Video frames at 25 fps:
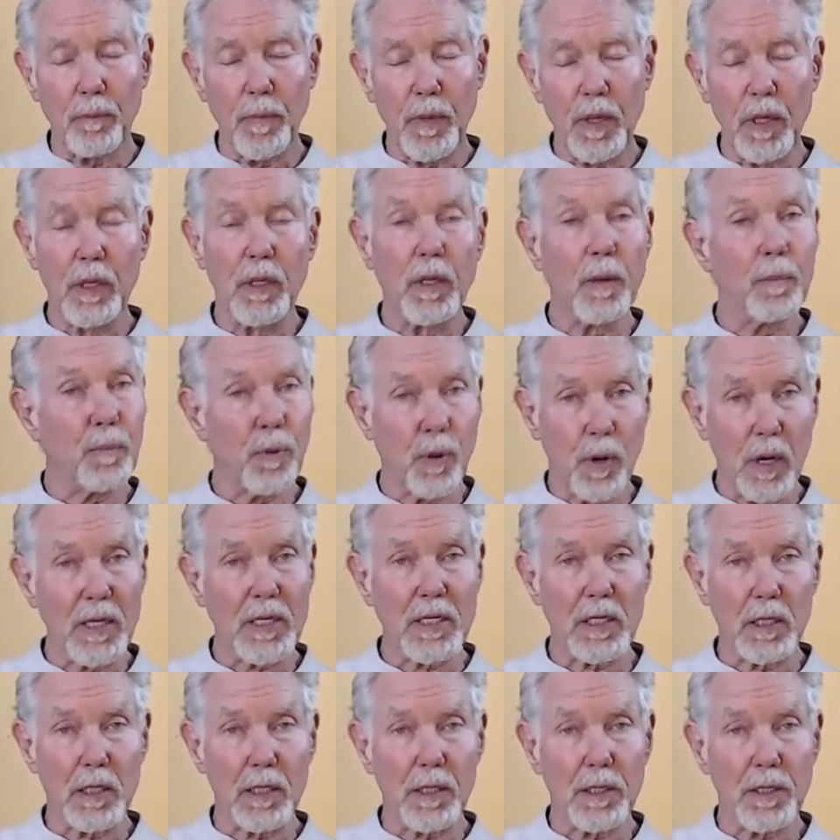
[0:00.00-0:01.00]
in the
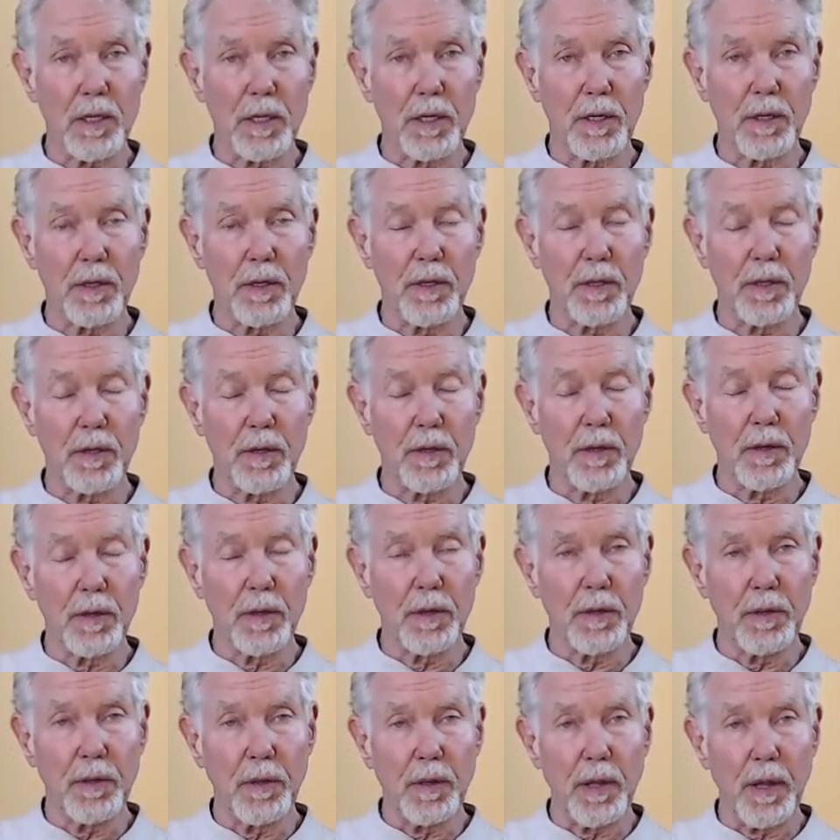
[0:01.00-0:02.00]
present.
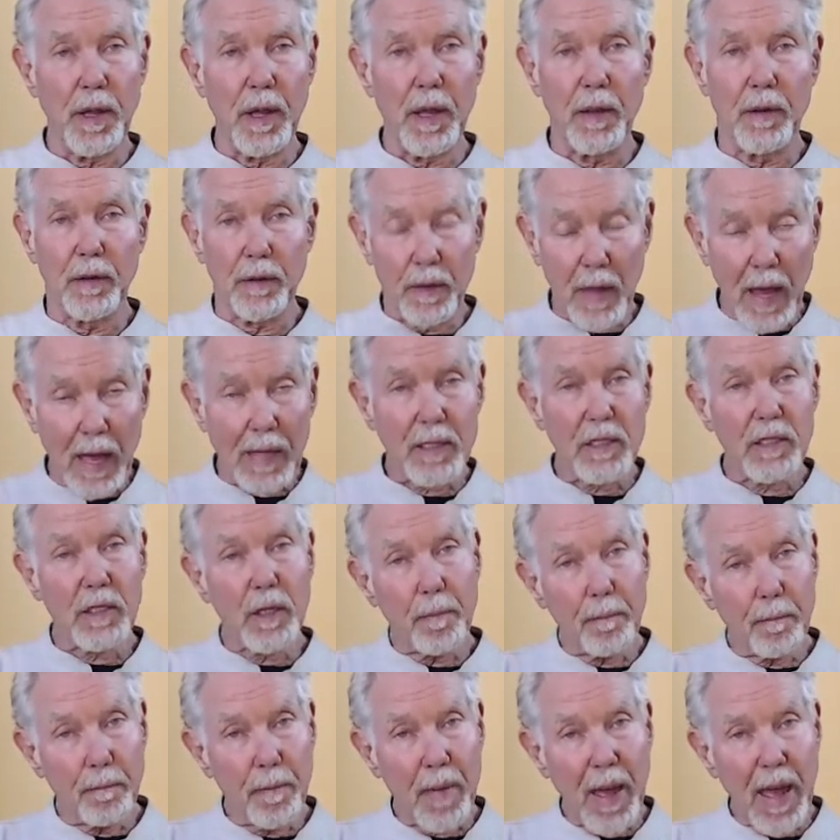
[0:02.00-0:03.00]
And that's the
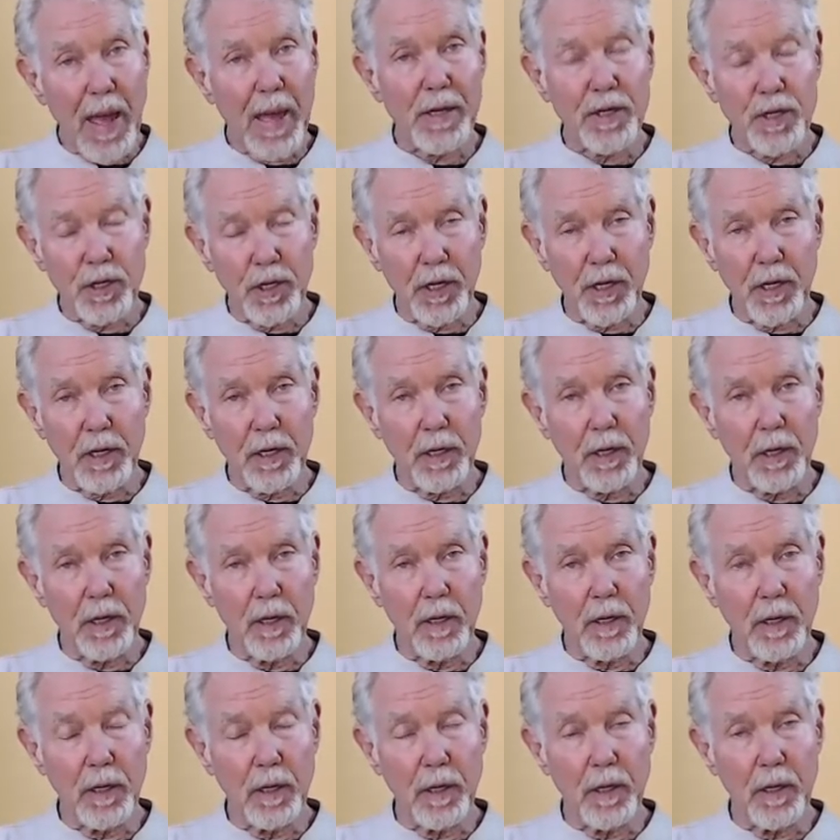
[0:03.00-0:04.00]
magic
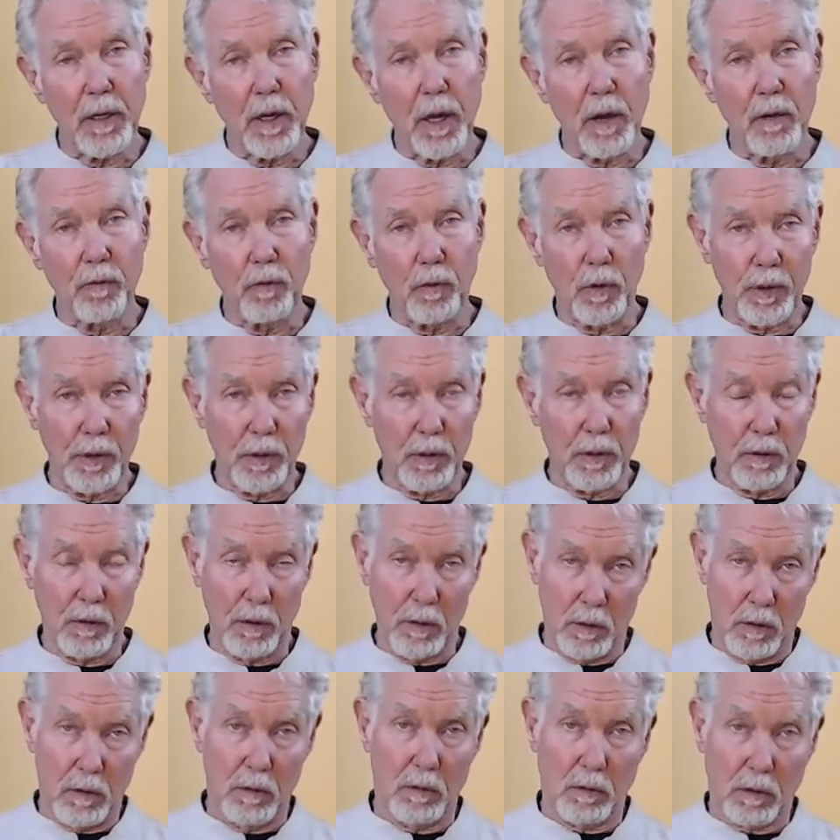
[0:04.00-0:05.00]
of what
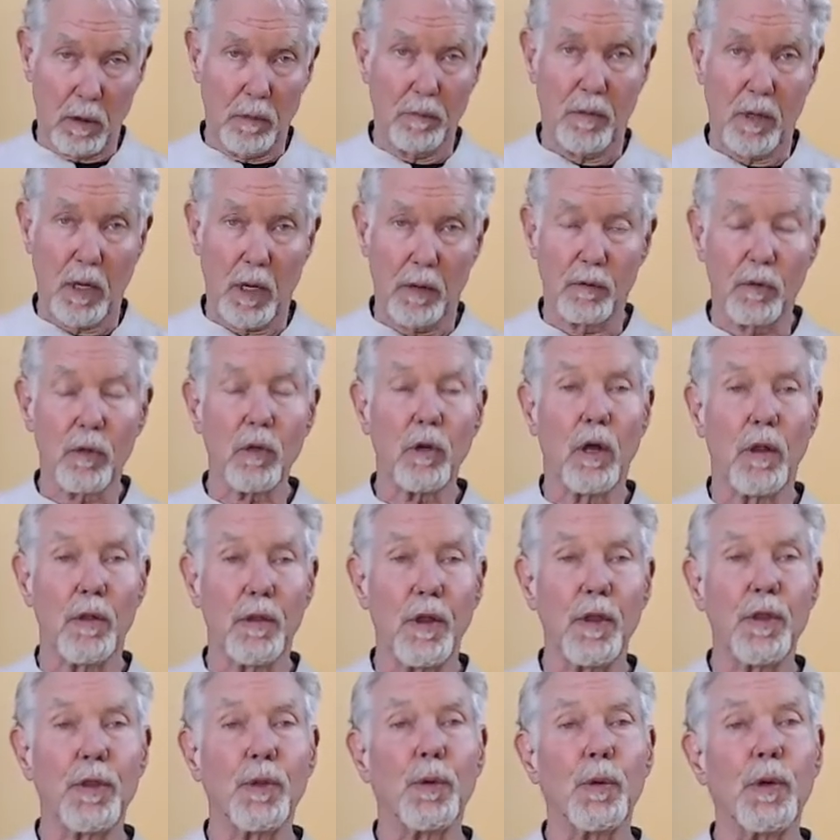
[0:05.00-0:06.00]
sometimes called
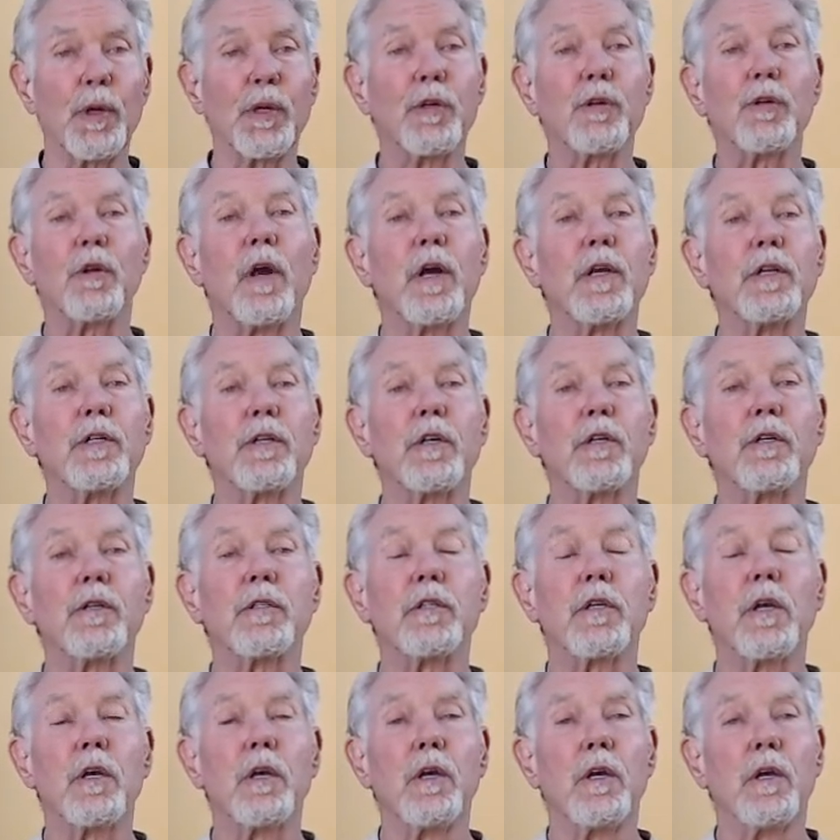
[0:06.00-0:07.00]
the 3
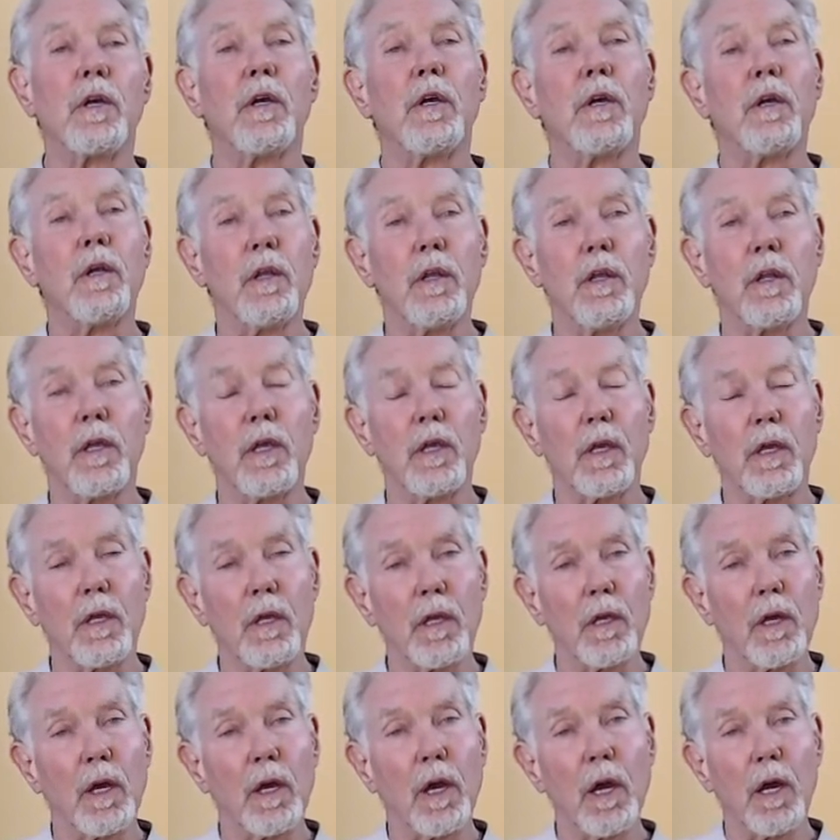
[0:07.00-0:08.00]
treasures:
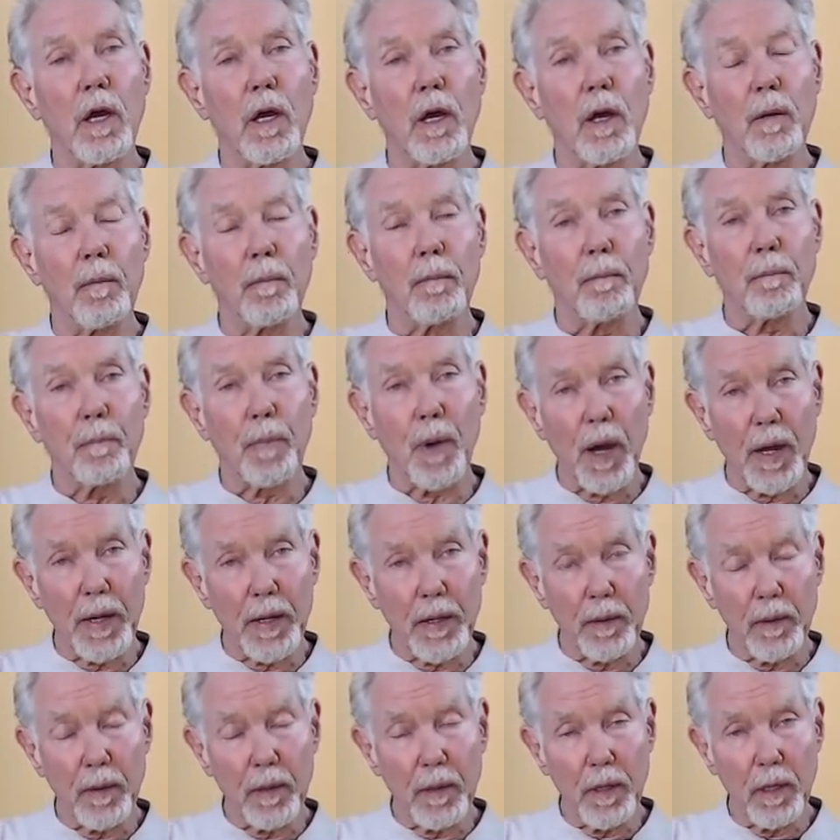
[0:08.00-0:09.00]
the
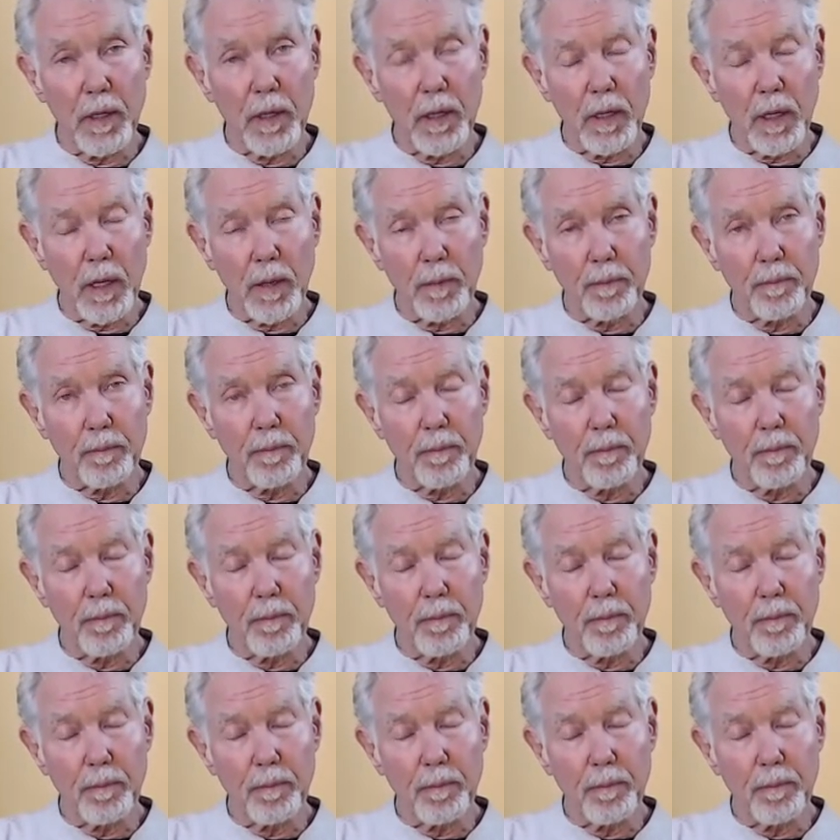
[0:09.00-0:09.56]
body, the